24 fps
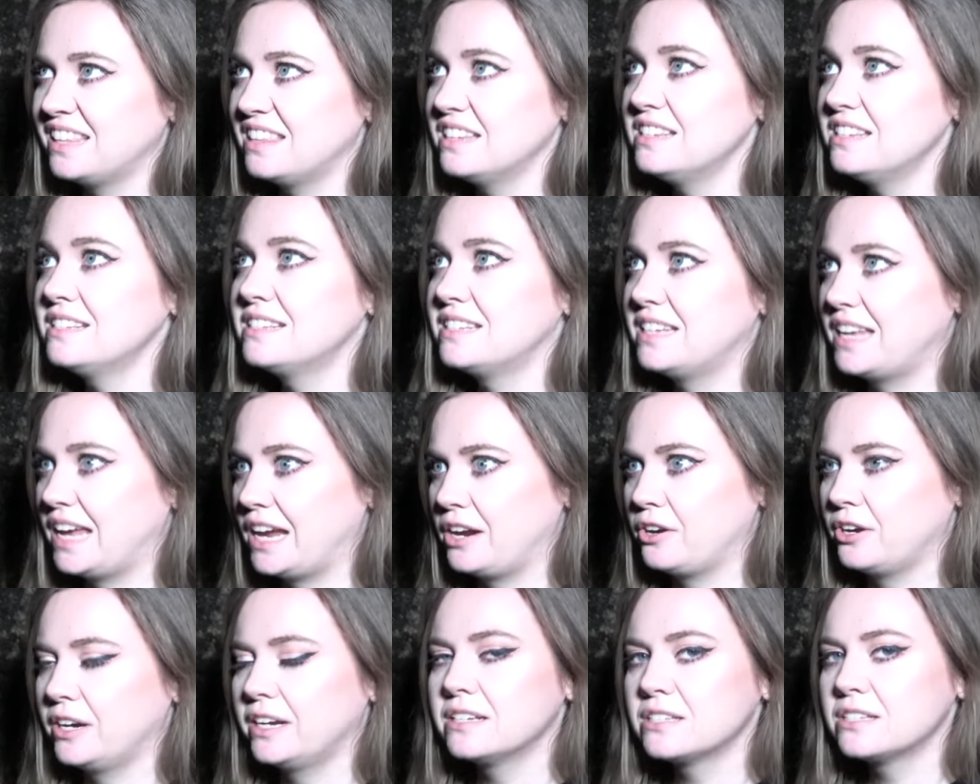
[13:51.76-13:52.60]
the
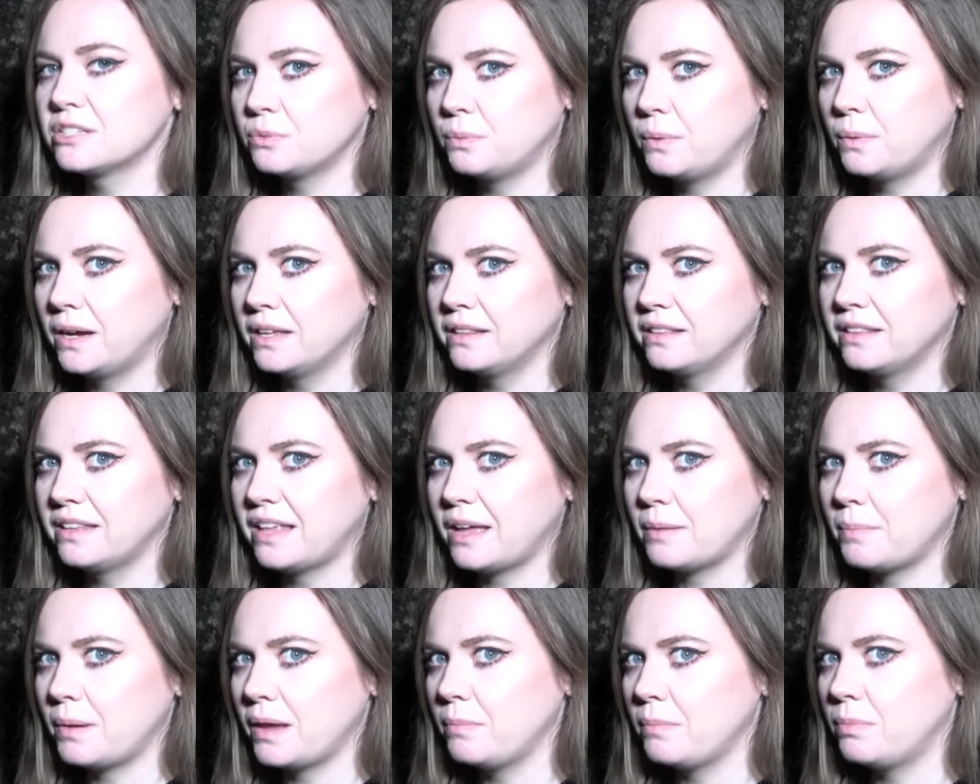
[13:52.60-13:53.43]
scariest one
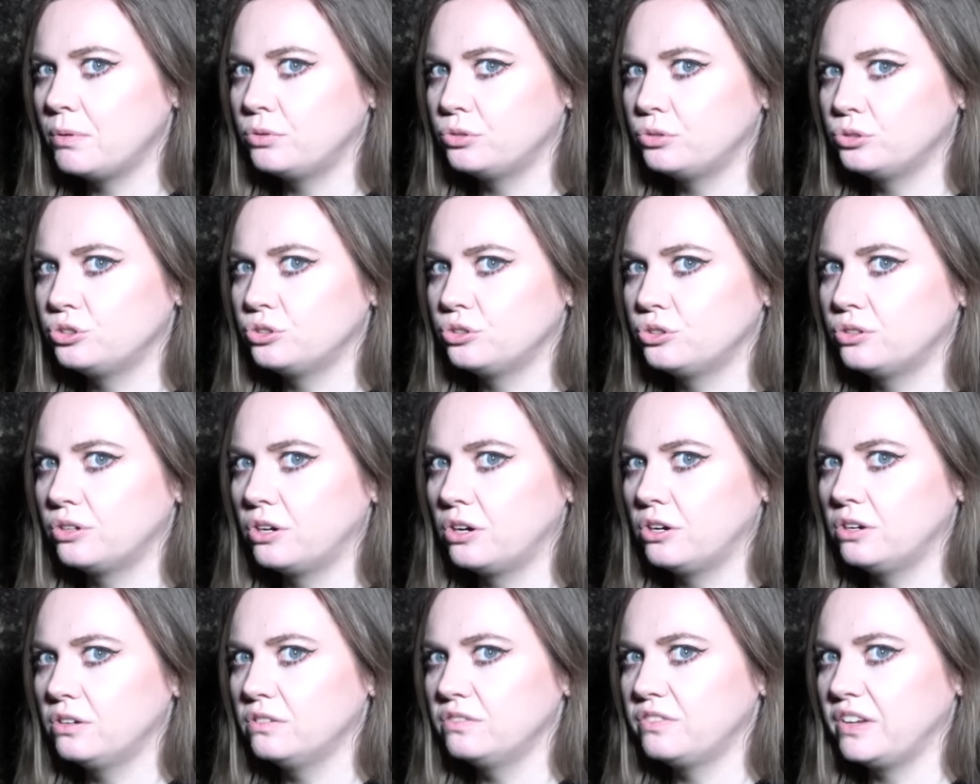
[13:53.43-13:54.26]
that people talk
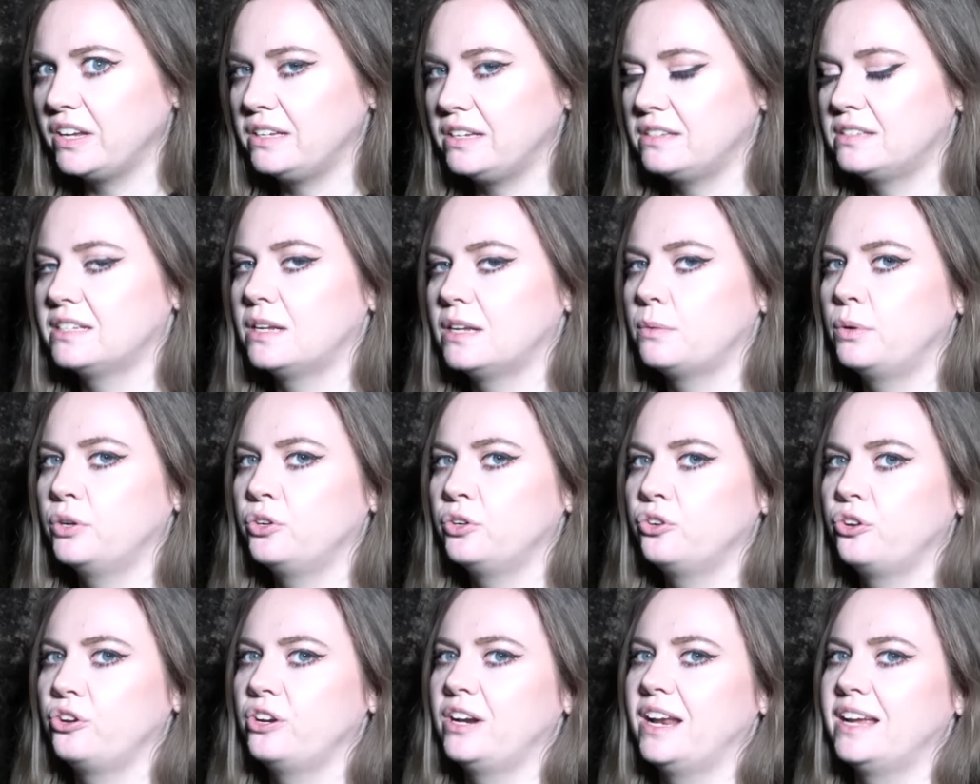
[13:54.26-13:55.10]
of is someone
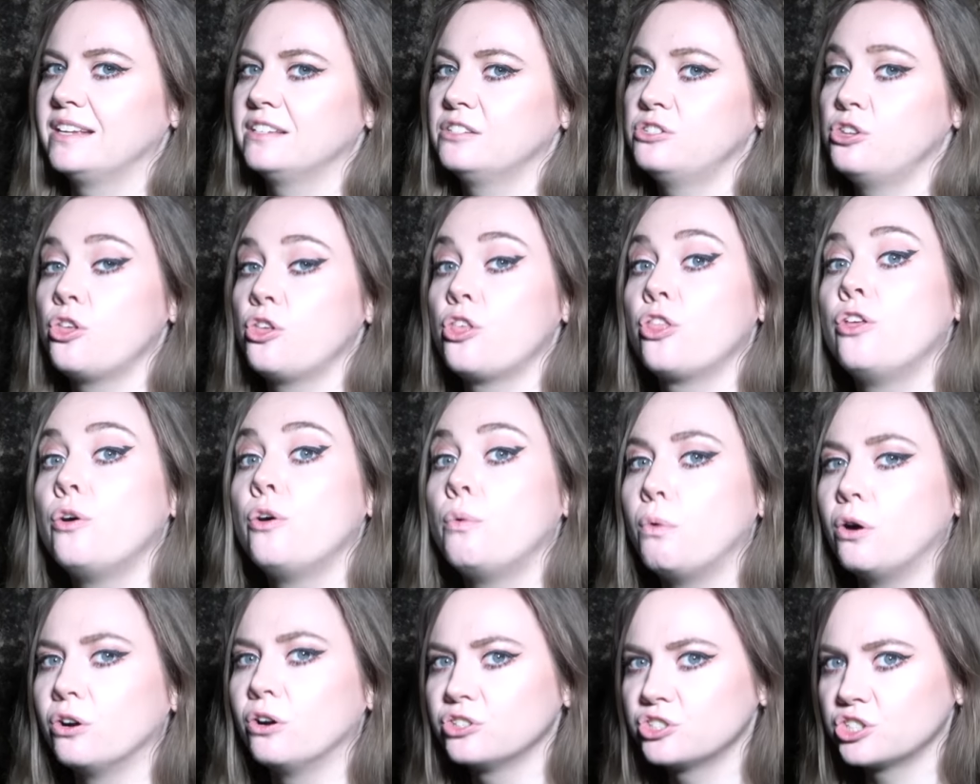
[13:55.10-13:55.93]
known as the
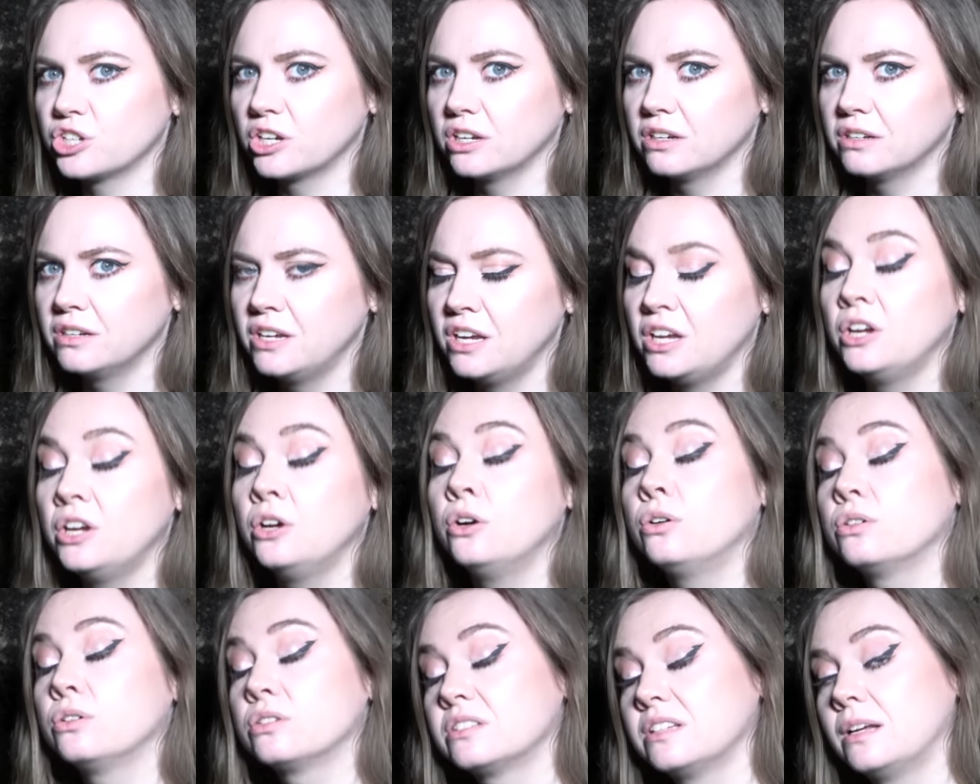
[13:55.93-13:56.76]
Watcher,
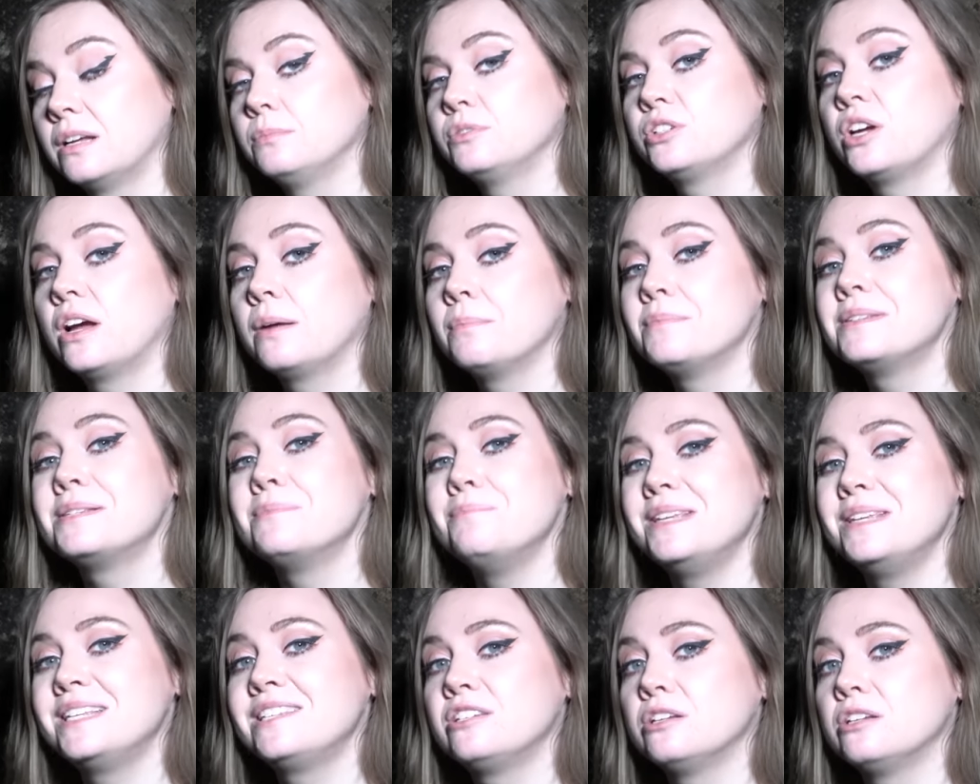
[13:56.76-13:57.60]
or sometimes
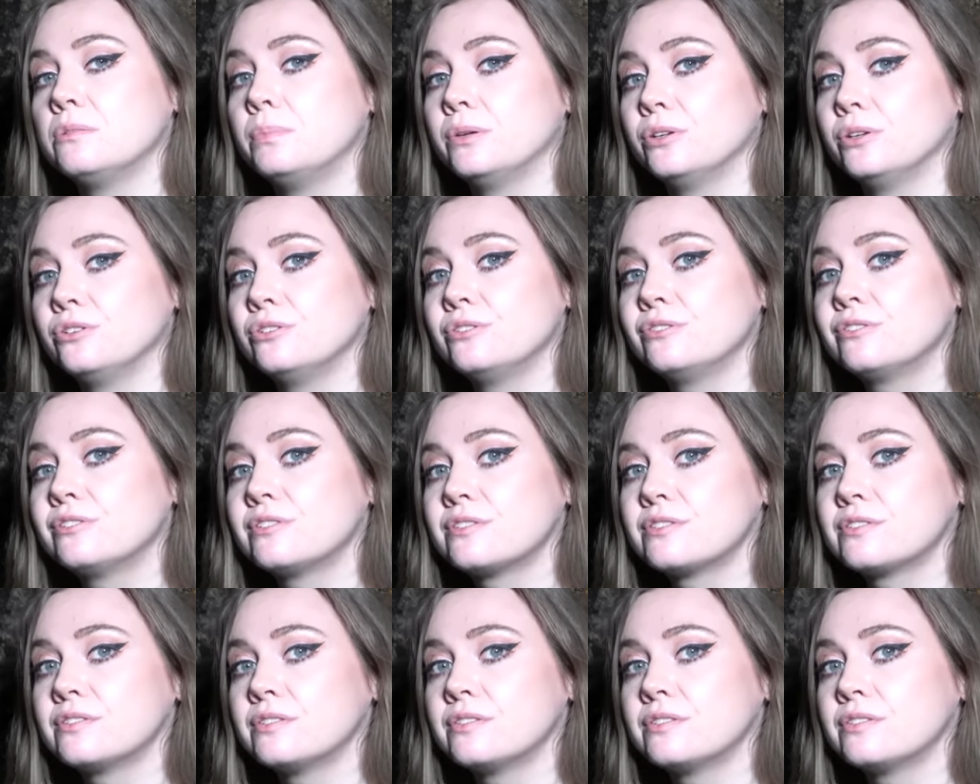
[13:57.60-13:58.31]
Mister Boots.